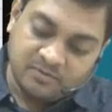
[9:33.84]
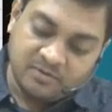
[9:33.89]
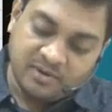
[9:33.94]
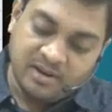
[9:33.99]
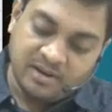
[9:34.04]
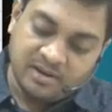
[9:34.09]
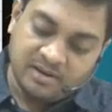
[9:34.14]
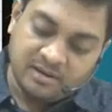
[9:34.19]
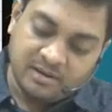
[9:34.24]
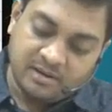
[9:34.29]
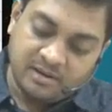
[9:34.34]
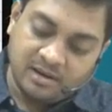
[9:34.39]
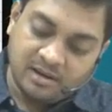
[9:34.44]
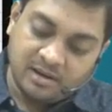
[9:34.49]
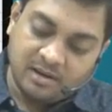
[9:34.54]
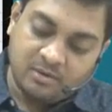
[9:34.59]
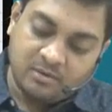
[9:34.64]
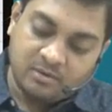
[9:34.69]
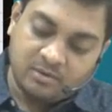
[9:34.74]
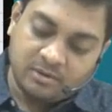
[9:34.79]
Final
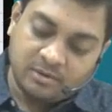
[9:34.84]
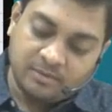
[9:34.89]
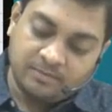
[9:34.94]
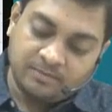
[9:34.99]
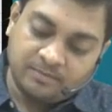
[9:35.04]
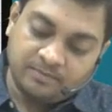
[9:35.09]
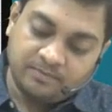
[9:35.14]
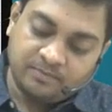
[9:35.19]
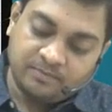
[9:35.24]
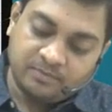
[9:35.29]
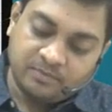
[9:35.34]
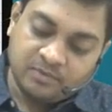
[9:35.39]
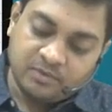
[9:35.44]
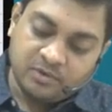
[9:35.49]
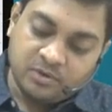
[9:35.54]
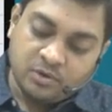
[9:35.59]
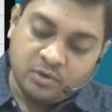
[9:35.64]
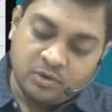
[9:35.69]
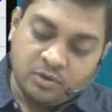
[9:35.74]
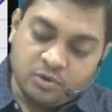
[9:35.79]
account.
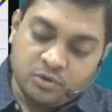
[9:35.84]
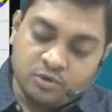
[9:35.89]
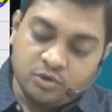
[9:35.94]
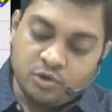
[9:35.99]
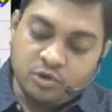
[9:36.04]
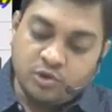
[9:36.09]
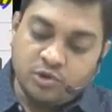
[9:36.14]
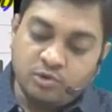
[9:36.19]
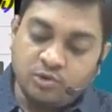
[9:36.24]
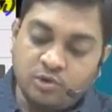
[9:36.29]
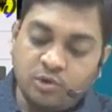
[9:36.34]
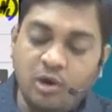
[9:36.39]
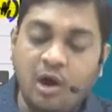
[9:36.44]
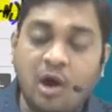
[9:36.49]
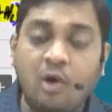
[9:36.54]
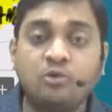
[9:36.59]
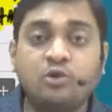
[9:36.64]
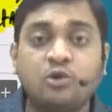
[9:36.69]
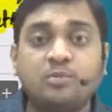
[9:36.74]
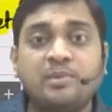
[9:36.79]
So you know
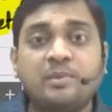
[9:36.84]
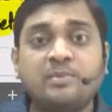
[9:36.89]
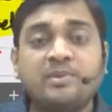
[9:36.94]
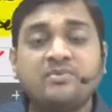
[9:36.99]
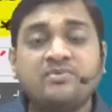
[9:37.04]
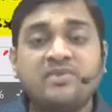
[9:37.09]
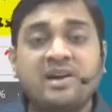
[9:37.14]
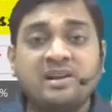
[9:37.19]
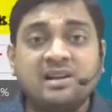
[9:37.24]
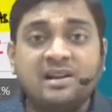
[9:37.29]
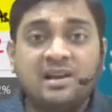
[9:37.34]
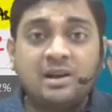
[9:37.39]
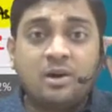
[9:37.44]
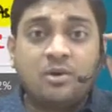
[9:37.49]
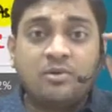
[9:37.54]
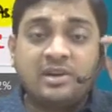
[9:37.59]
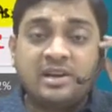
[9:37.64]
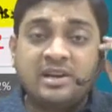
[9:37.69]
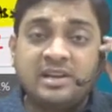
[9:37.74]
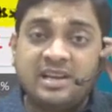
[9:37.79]
how to prepare final
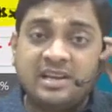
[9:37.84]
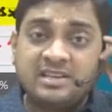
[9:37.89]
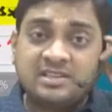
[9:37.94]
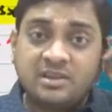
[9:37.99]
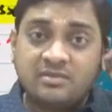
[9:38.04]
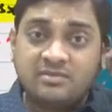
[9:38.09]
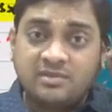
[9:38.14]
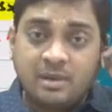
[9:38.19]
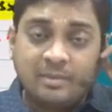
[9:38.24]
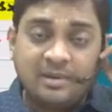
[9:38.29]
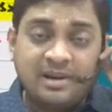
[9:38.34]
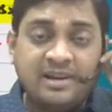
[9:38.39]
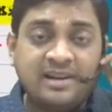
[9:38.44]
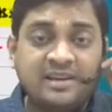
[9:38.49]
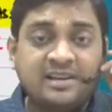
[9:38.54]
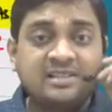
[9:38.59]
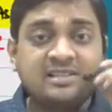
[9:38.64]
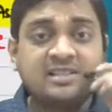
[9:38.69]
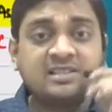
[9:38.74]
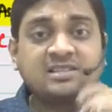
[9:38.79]
account in case of double
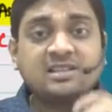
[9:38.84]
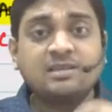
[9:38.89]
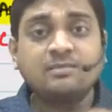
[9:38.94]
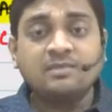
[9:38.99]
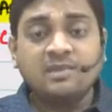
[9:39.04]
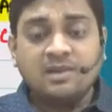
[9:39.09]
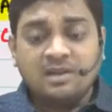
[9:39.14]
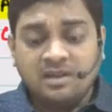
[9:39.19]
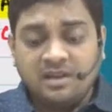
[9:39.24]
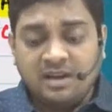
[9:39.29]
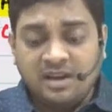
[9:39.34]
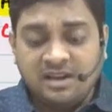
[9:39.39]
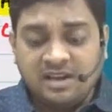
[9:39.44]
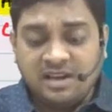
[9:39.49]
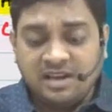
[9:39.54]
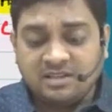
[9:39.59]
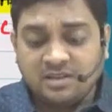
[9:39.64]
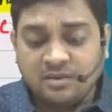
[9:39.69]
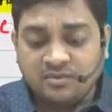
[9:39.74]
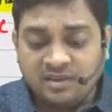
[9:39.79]
entry system. In
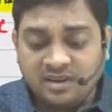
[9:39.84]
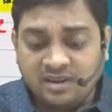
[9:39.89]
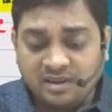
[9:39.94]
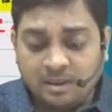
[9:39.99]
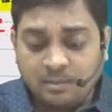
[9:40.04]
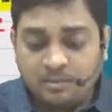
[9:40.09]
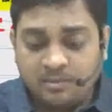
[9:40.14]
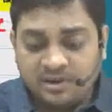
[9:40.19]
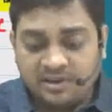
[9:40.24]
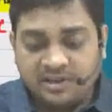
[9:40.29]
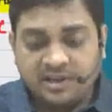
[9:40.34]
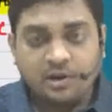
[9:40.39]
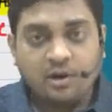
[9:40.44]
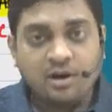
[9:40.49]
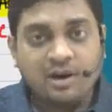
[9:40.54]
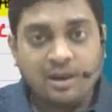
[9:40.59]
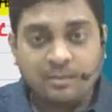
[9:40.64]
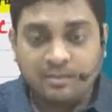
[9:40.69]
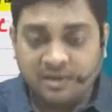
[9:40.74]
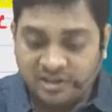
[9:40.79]
case of incomplete
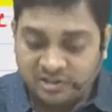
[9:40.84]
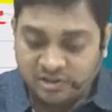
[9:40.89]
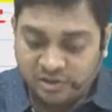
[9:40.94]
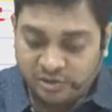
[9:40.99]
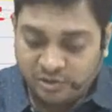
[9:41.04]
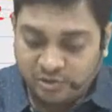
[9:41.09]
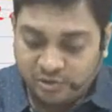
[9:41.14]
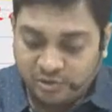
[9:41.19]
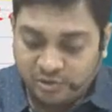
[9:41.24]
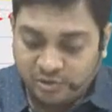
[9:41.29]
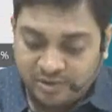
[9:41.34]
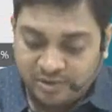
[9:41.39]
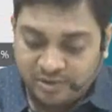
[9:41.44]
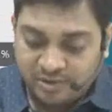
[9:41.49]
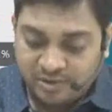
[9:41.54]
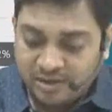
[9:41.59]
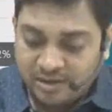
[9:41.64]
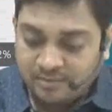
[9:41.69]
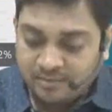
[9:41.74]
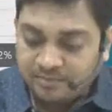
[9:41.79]
record, I am teaching you today,
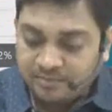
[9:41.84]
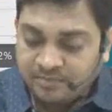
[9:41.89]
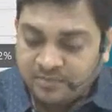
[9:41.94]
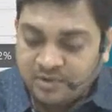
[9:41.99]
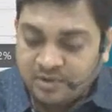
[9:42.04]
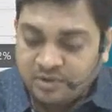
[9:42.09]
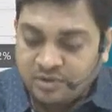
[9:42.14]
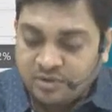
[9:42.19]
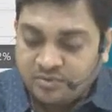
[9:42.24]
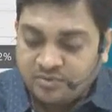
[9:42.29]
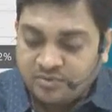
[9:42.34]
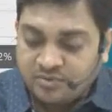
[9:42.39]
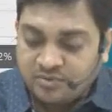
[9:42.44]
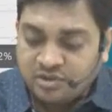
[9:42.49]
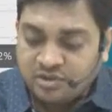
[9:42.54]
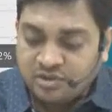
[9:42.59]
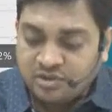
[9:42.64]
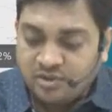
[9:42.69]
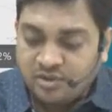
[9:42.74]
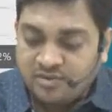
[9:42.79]
right? So
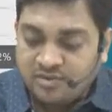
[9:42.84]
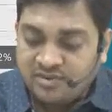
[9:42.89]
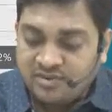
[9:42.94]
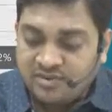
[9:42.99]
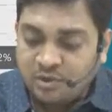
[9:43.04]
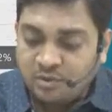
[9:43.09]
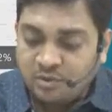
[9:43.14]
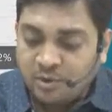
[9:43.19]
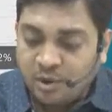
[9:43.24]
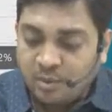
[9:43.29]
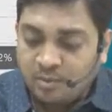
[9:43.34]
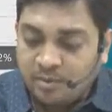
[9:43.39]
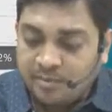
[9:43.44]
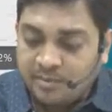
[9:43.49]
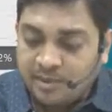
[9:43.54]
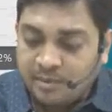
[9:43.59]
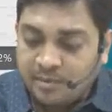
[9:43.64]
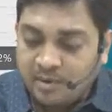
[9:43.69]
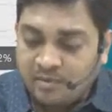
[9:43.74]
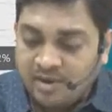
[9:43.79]
first of all we will do
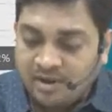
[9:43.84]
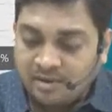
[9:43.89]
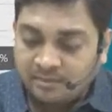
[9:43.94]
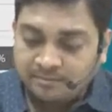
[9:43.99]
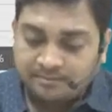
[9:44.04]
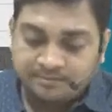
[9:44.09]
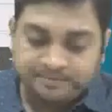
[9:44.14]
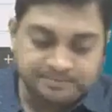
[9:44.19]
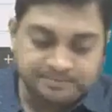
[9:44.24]
problem number 1.